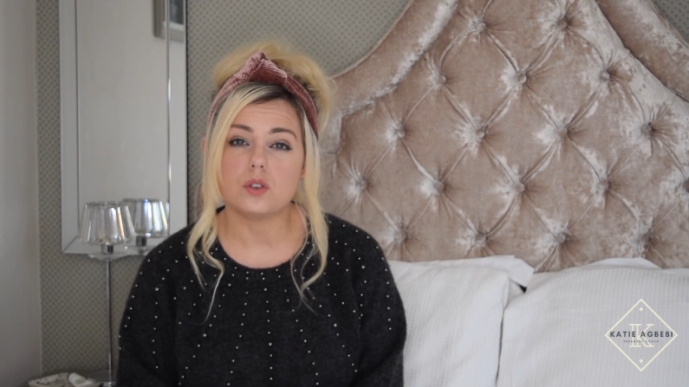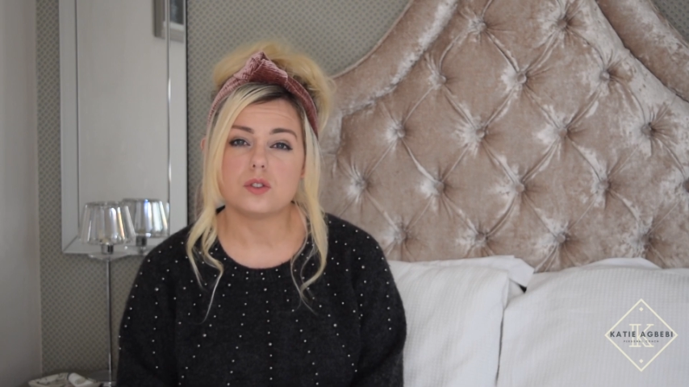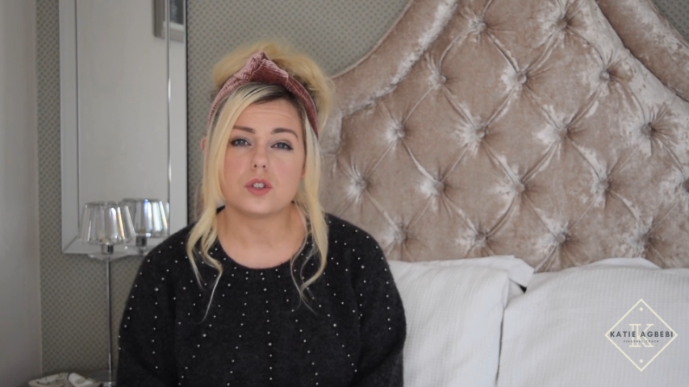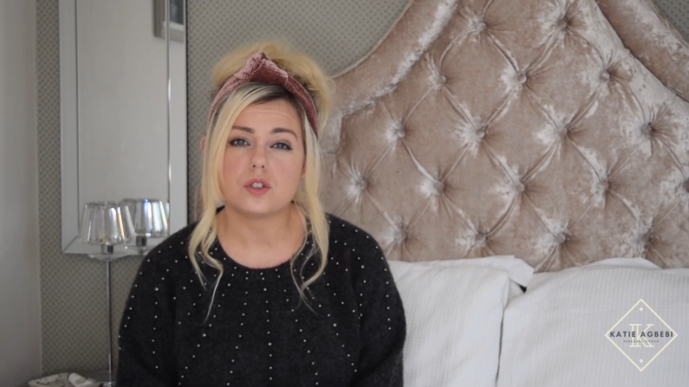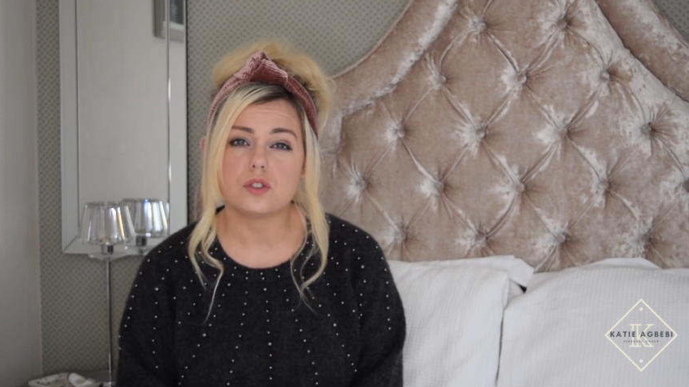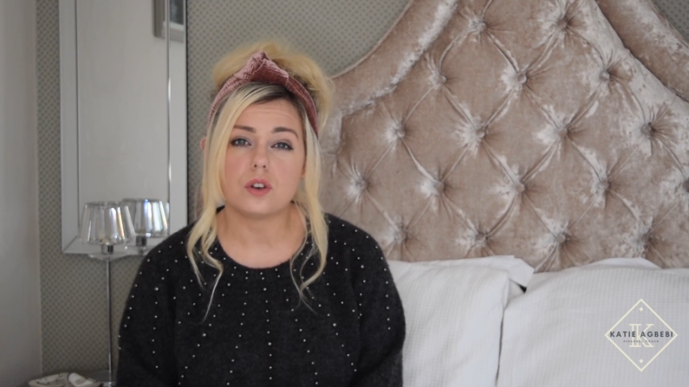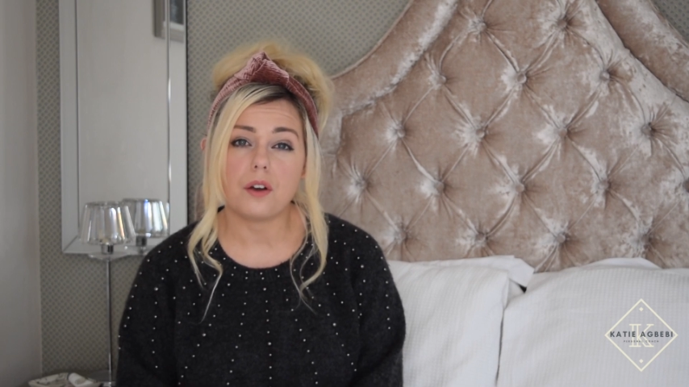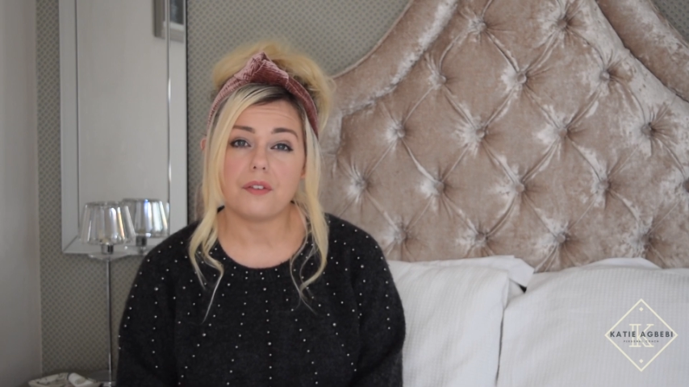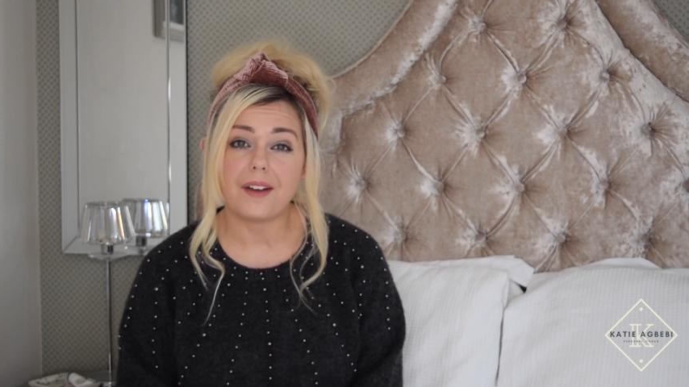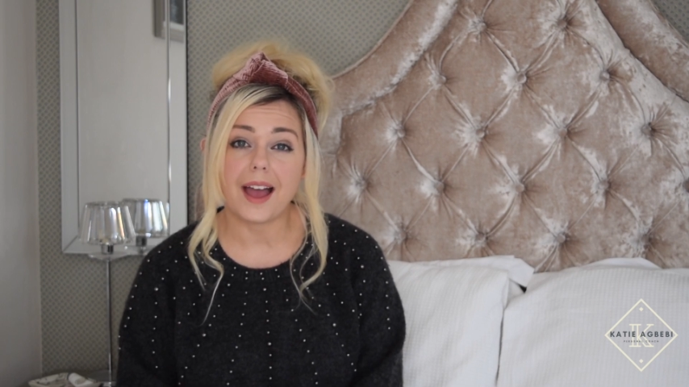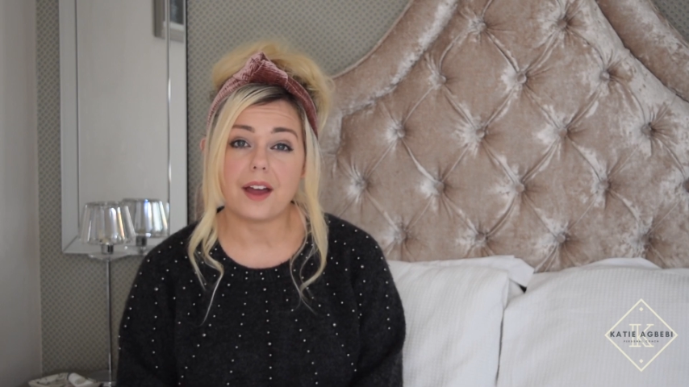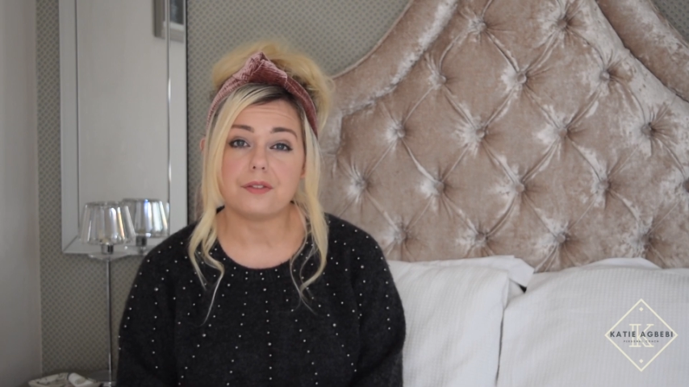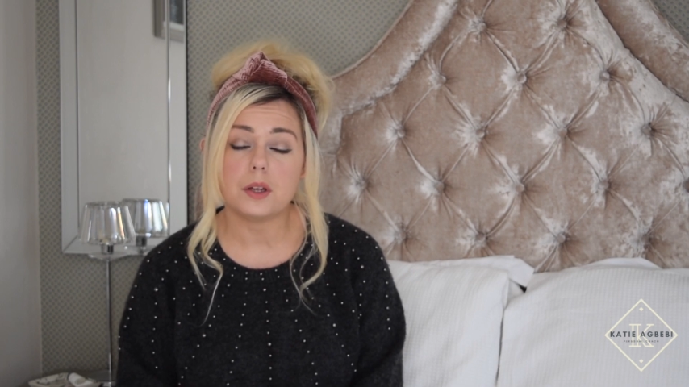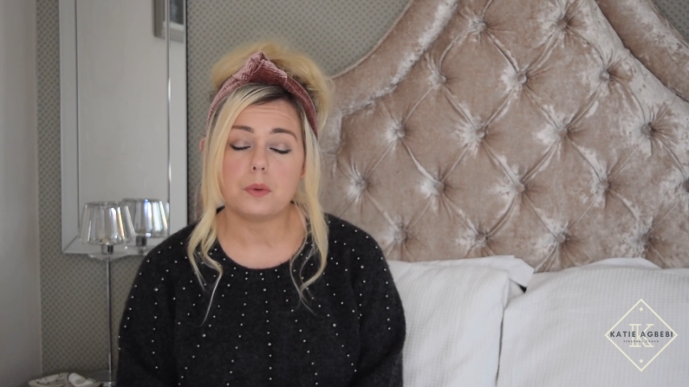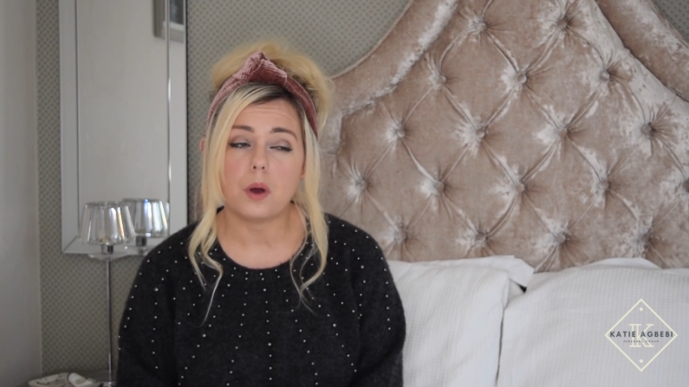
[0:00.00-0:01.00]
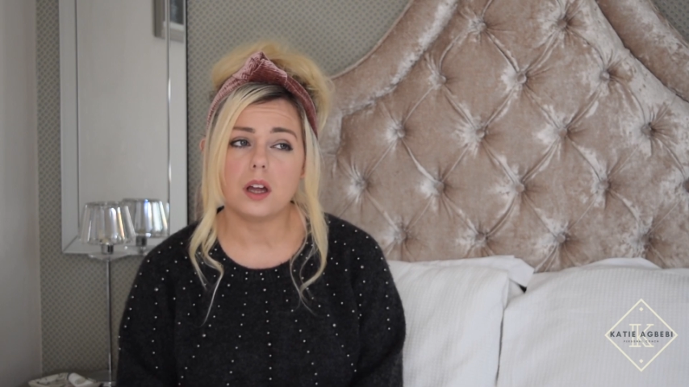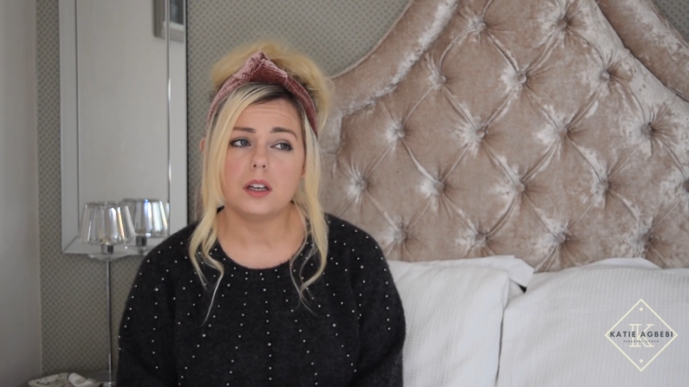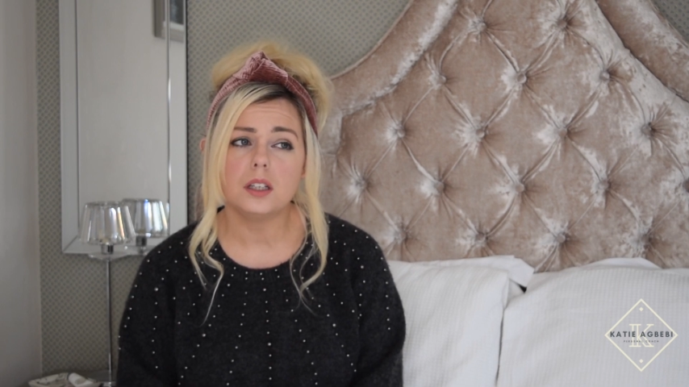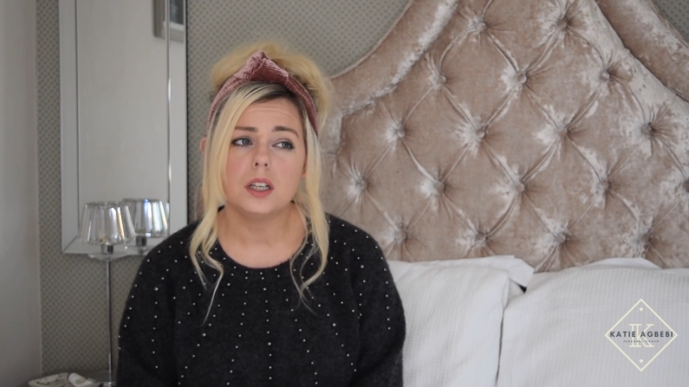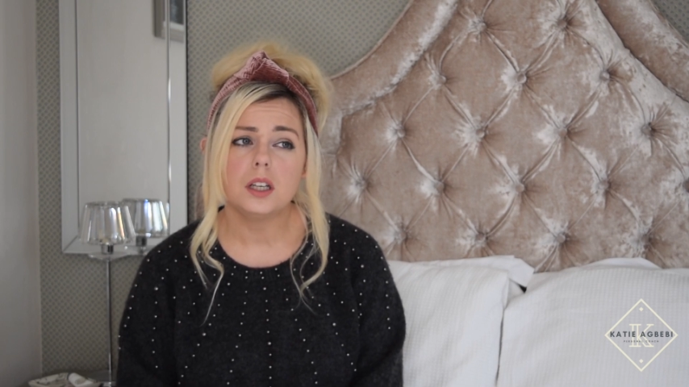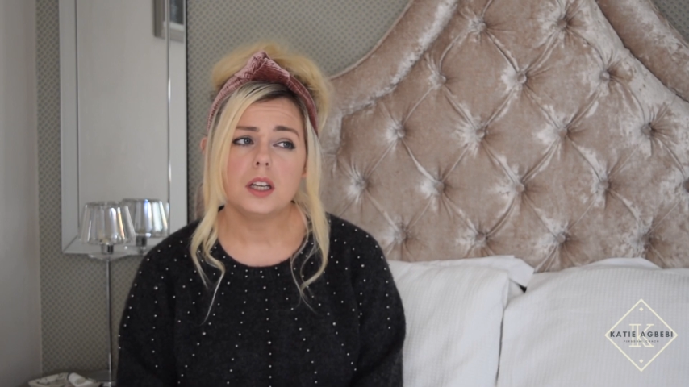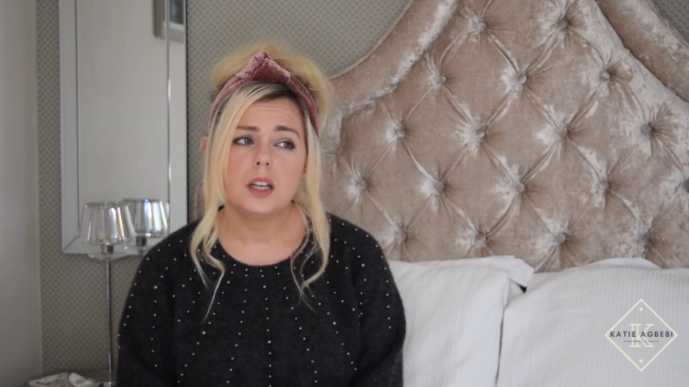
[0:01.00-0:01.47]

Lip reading: us. It's not for everyone,